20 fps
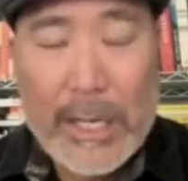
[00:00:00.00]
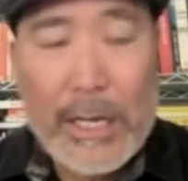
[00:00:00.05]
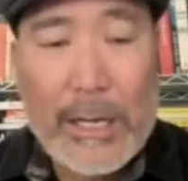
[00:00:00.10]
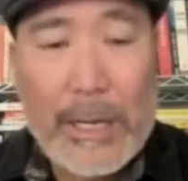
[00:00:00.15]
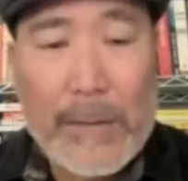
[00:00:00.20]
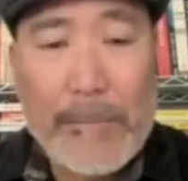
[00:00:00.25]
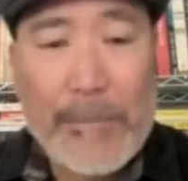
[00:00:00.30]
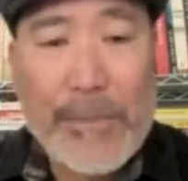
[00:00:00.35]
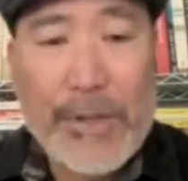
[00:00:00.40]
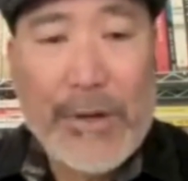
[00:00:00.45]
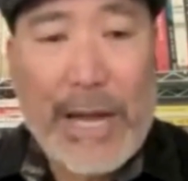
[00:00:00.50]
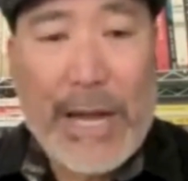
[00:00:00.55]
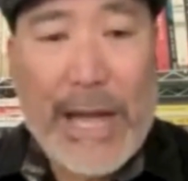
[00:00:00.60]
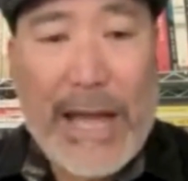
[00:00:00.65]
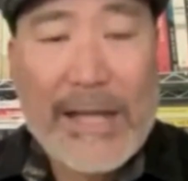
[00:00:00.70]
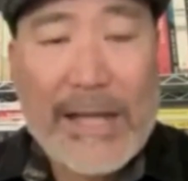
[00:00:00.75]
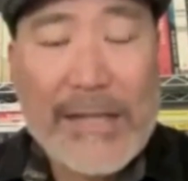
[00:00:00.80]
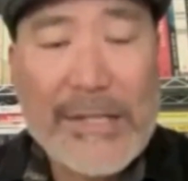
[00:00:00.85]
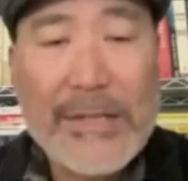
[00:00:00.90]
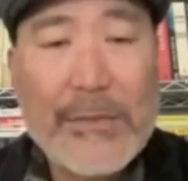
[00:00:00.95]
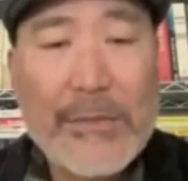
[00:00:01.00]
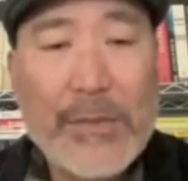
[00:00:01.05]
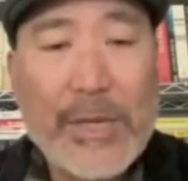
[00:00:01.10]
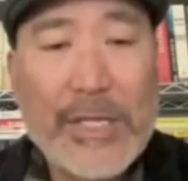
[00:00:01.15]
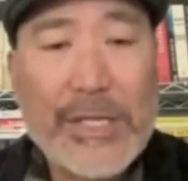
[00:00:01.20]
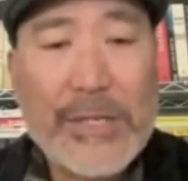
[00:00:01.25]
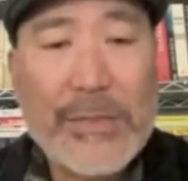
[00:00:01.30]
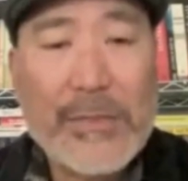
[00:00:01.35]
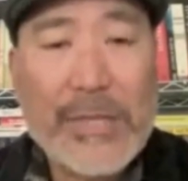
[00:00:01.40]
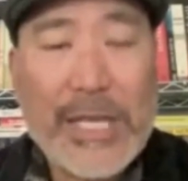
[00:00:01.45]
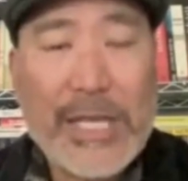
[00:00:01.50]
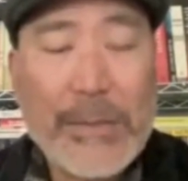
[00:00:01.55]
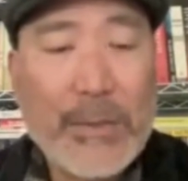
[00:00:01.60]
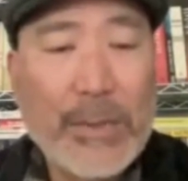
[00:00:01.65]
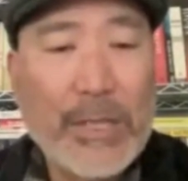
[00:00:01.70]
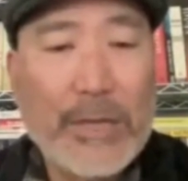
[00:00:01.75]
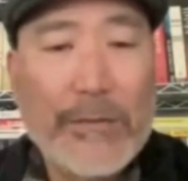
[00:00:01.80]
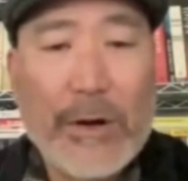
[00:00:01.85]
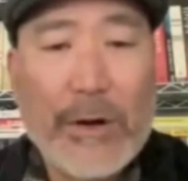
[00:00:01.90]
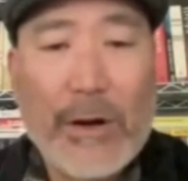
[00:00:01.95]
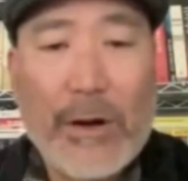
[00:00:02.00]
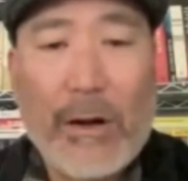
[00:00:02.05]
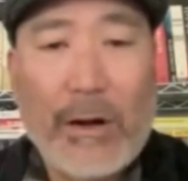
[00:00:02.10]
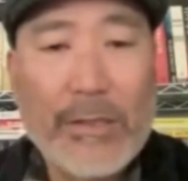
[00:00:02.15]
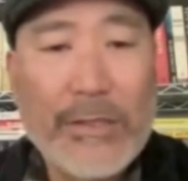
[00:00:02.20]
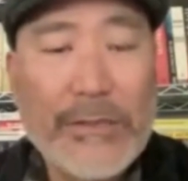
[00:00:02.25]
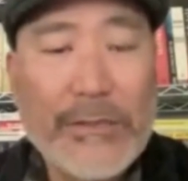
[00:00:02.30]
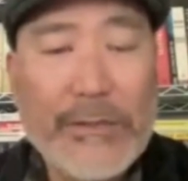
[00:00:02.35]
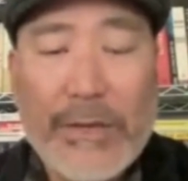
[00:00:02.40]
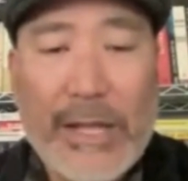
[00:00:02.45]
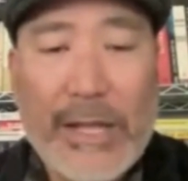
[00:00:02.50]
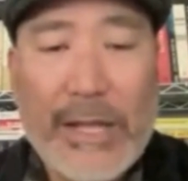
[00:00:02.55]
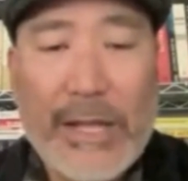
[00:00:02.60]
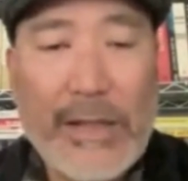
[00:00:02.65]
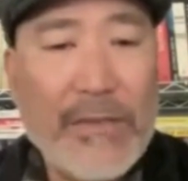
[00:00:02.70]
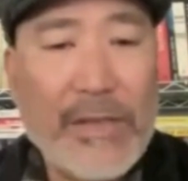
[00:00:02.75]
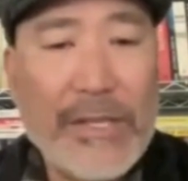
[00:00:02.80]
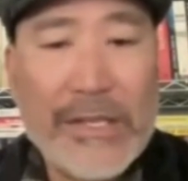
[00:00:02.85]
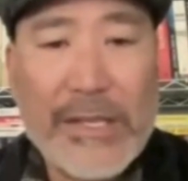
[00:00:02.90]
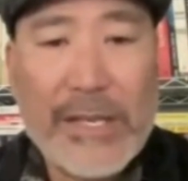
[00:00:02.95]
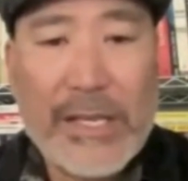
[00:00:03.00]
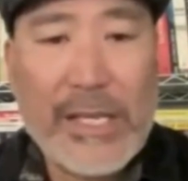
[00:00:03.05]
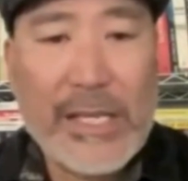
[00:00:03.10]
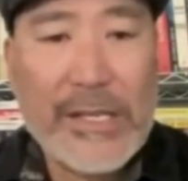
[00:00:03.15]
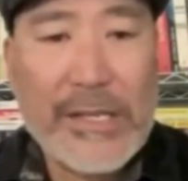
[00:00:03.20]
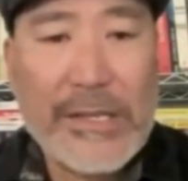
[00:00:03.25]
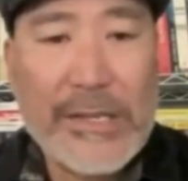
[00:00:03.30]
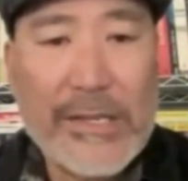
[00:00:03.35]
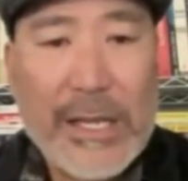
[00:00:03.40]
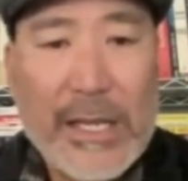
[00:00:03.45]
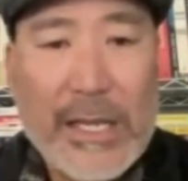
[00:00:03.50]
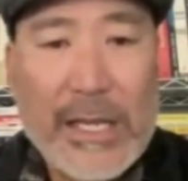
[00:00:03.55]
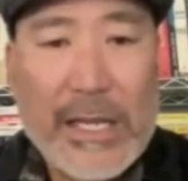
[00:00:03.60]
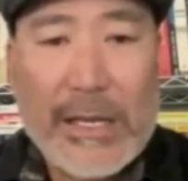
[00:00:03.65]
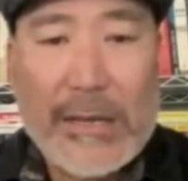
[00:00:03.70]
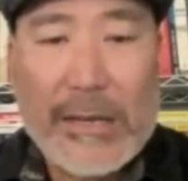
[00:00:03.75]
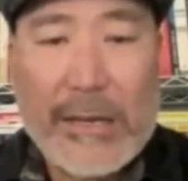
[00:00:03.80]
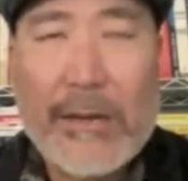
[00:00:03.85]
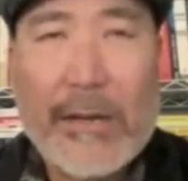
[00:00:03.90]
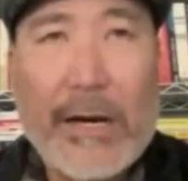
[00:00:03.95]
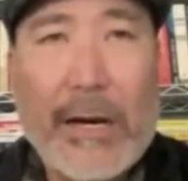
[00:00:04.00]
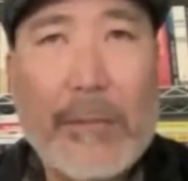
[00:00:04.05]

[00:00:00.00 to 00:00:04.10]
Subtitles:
There are ads in which people of all different ethnicities in